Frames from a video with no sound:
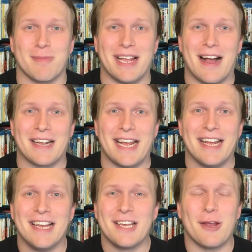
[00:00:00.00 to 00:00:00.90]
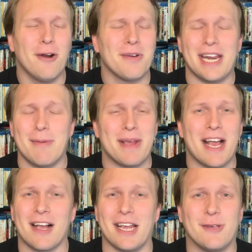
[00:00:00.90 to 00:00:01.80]
Miyagi, you don't need
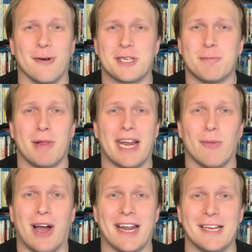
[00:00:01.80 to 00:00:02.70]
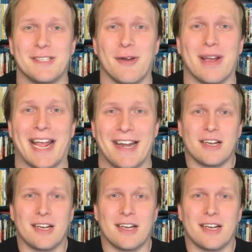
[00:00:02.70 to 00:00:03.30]
Miyagi to explain why he's doing it.